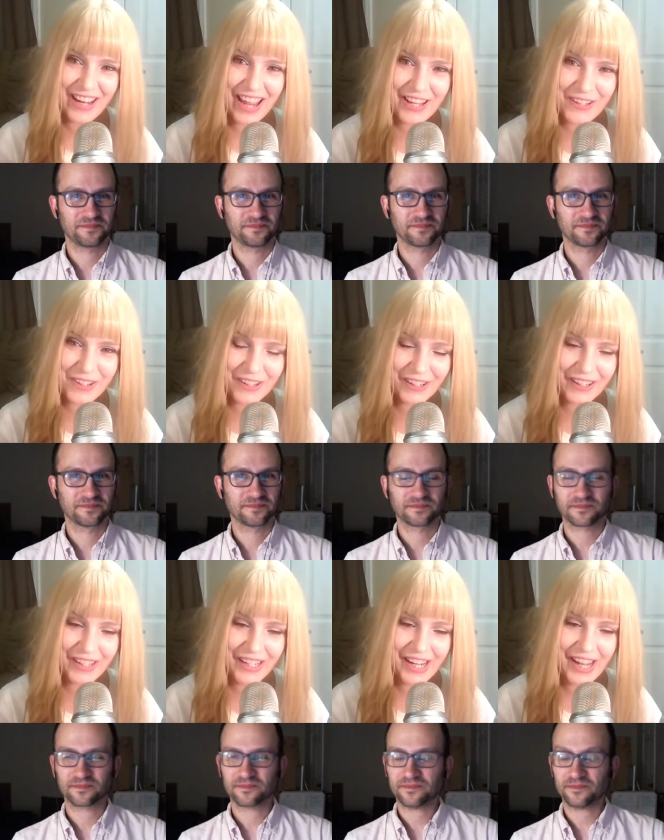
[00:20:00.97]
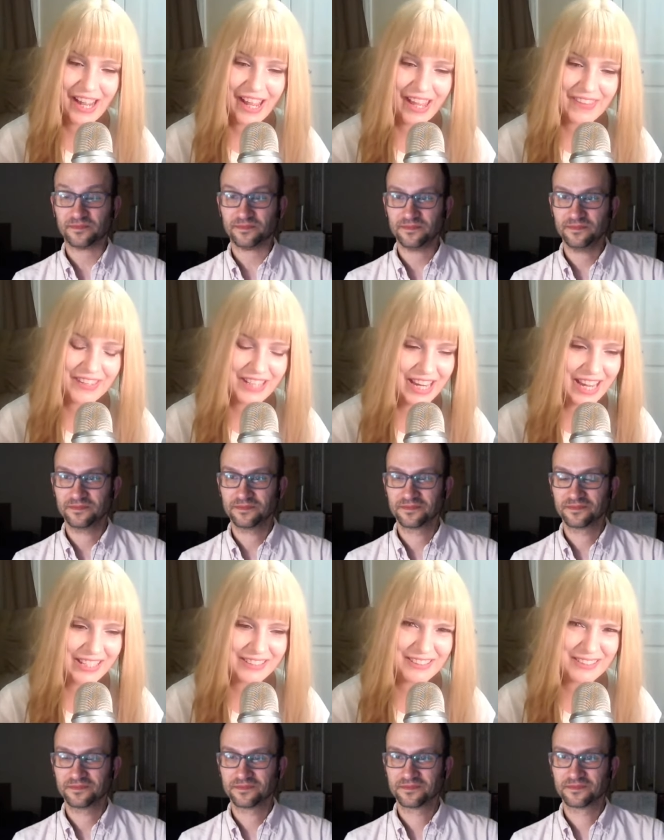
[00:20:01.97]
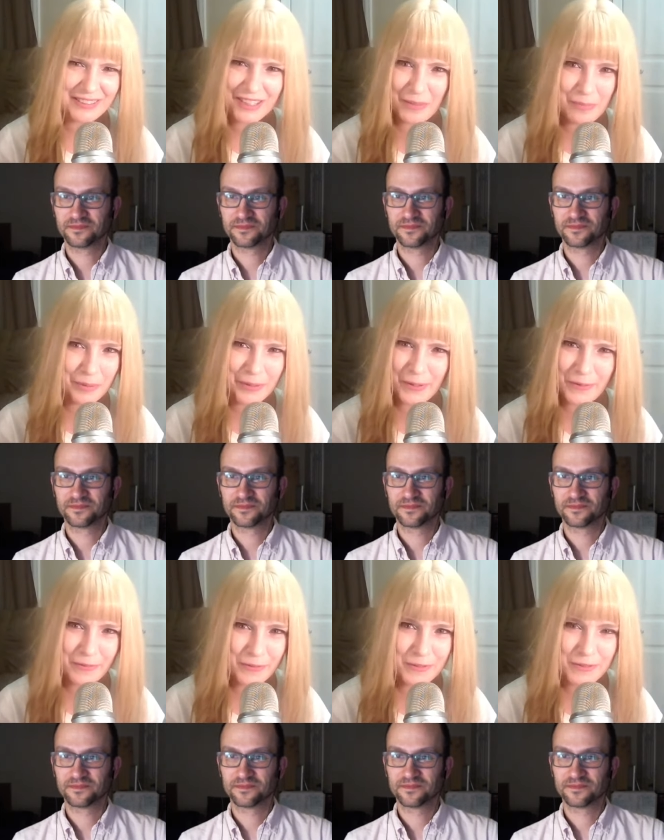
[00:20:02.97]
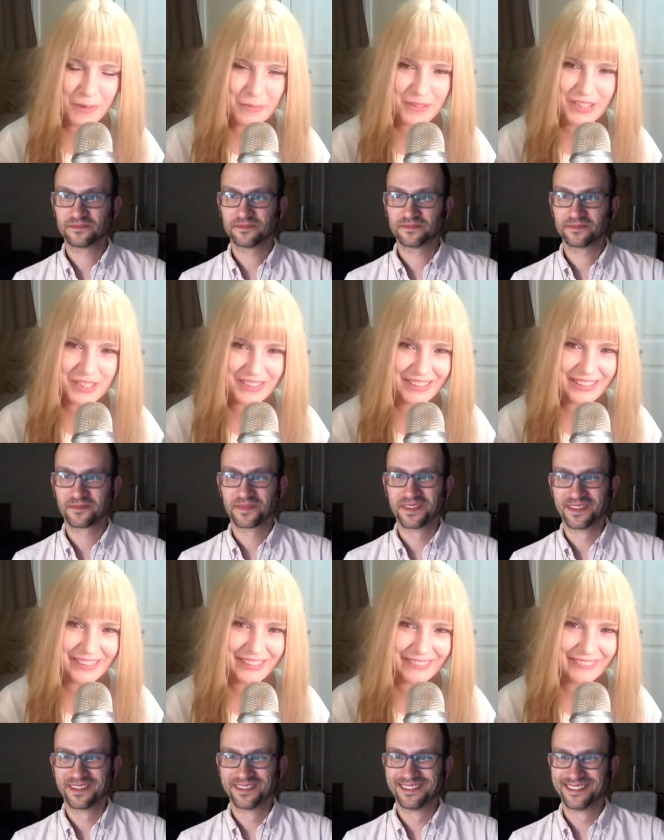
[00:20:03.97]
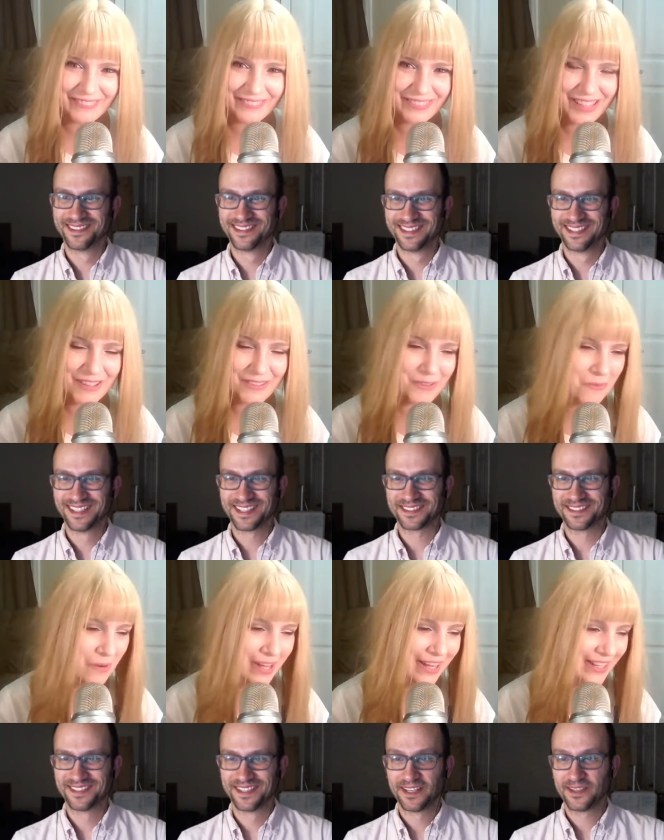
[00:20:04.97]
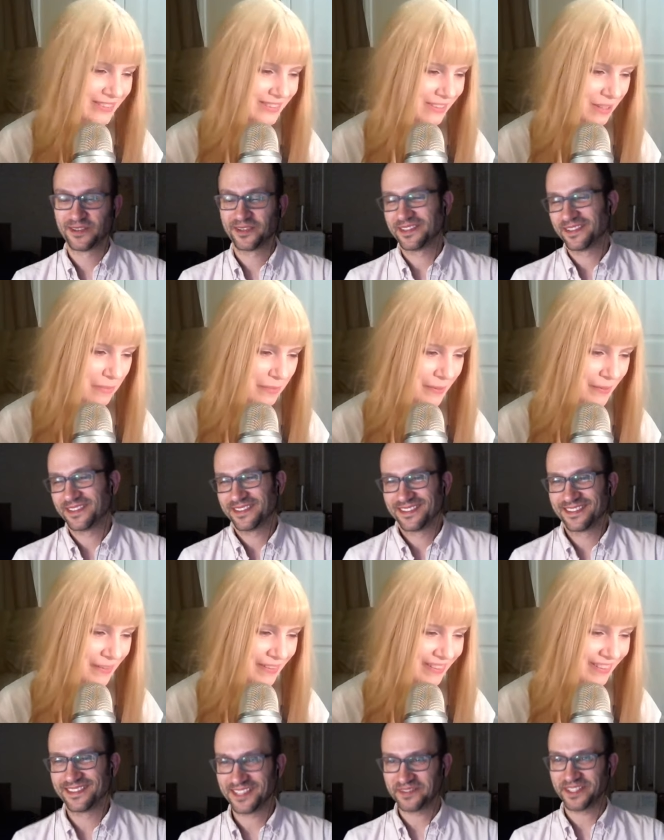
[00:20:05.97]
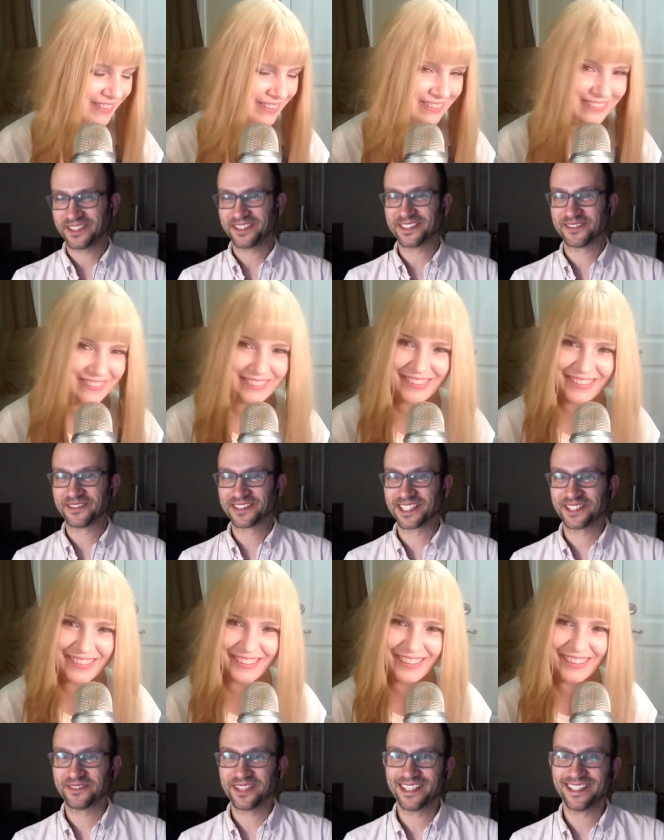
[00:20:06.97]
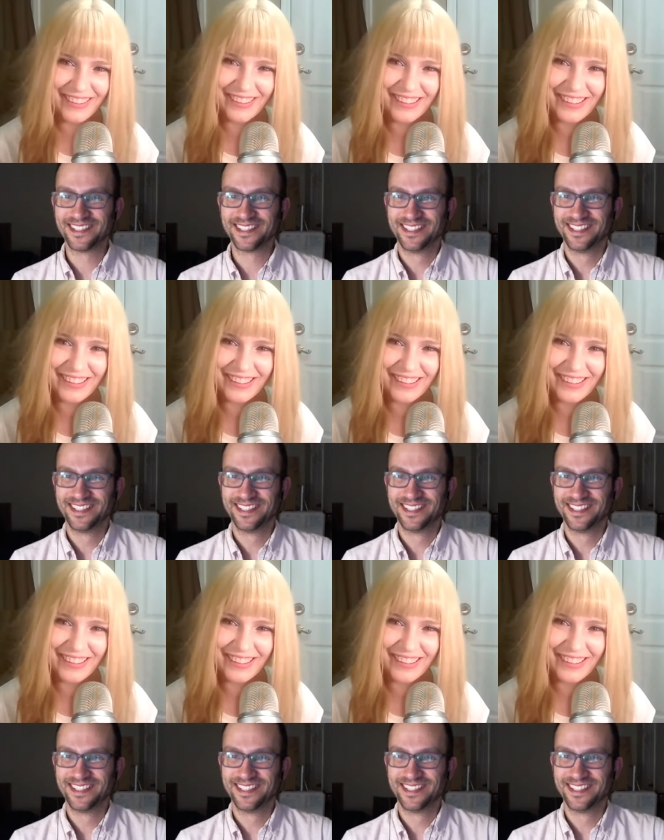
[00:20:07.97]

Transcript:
Speaker 1: I had her, and then I had Skipper for some reason. I don't know why I had Skipper.
Speaker 2: They made her. Someone's got to buy it.